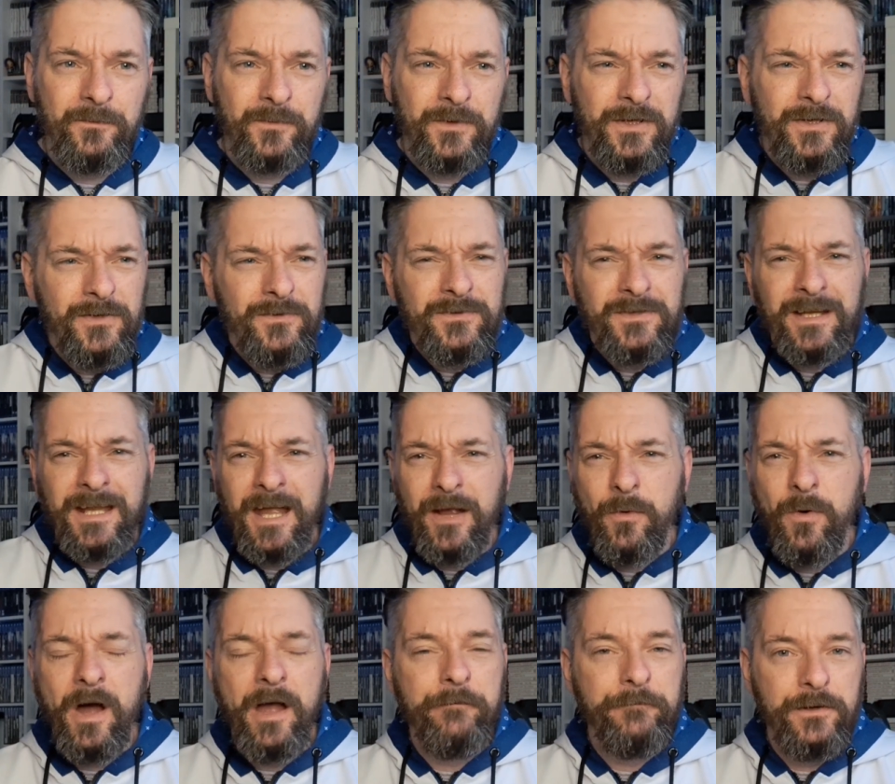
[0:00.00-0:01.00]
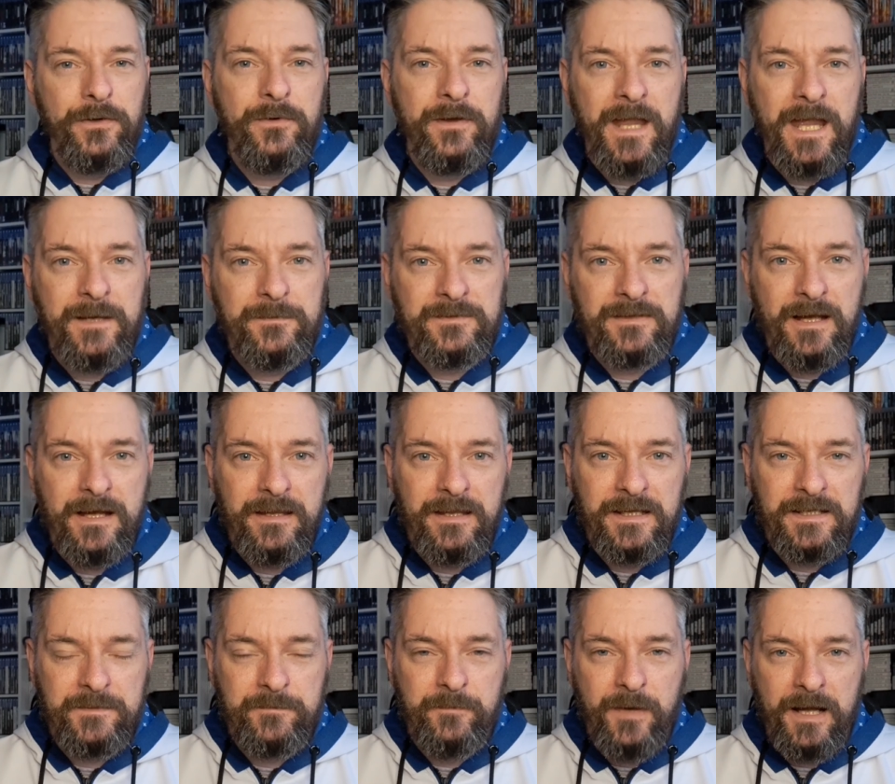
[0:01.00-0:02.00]
We used to get quite a few games like
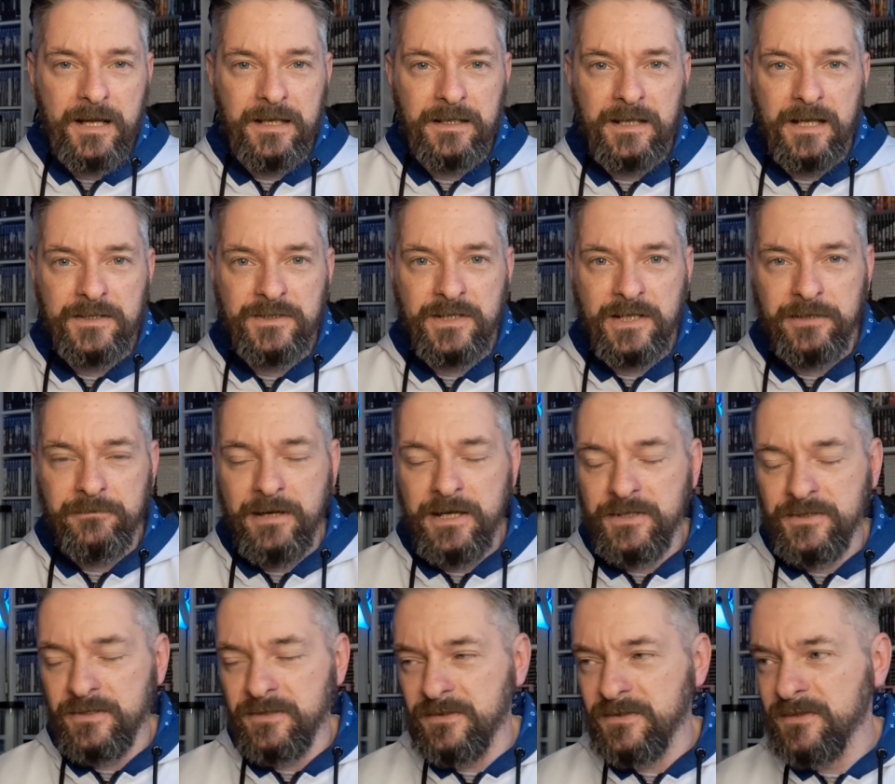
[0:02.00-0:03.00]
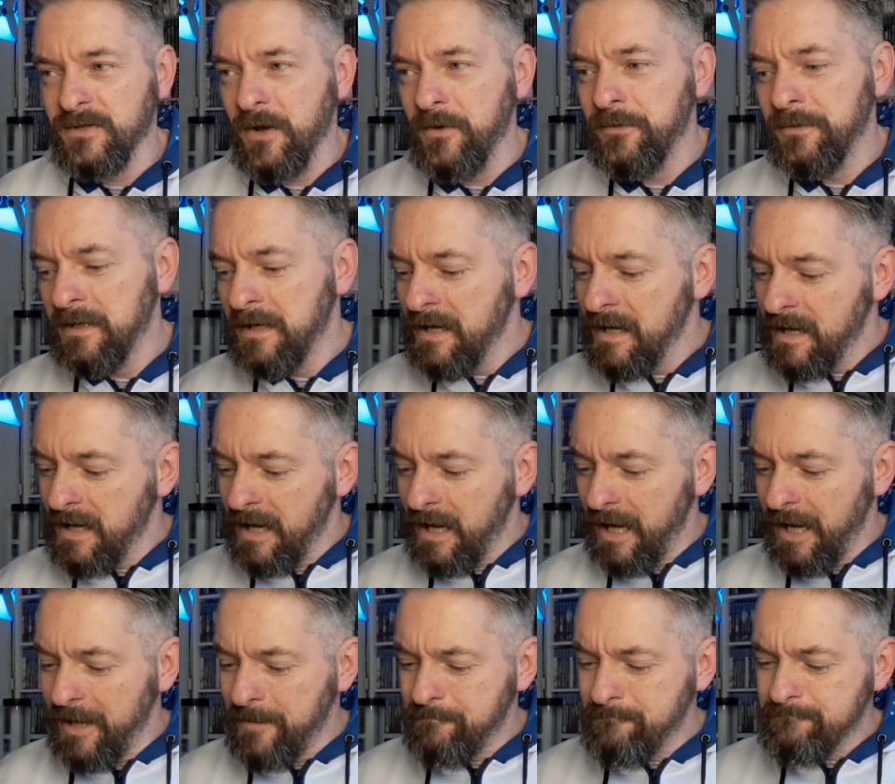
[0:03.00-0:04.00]
this back in that generation. So
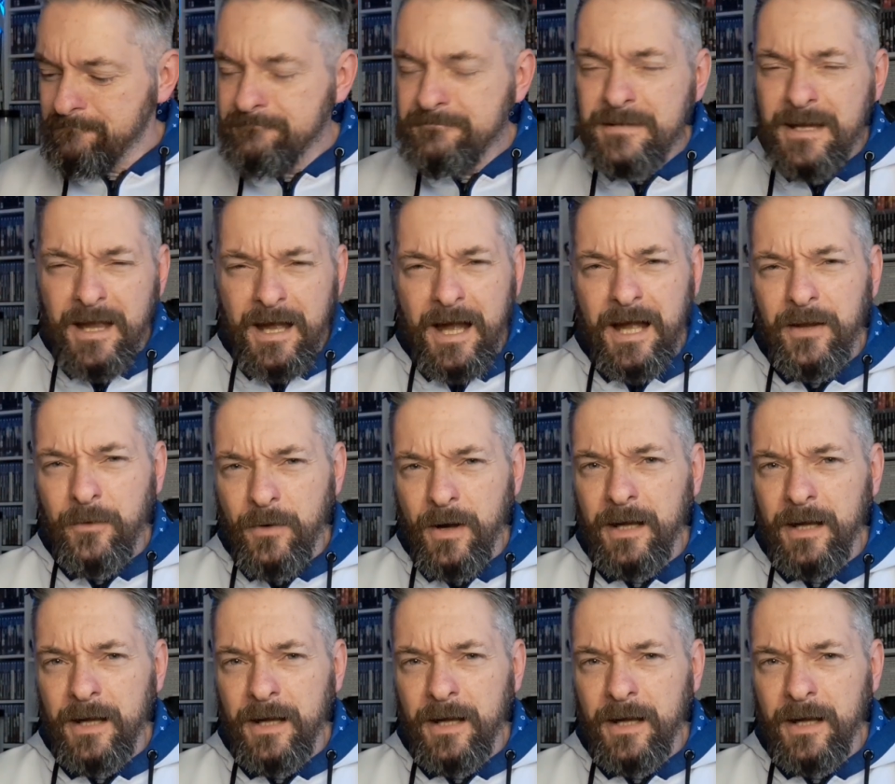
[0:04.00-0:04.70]
yeah,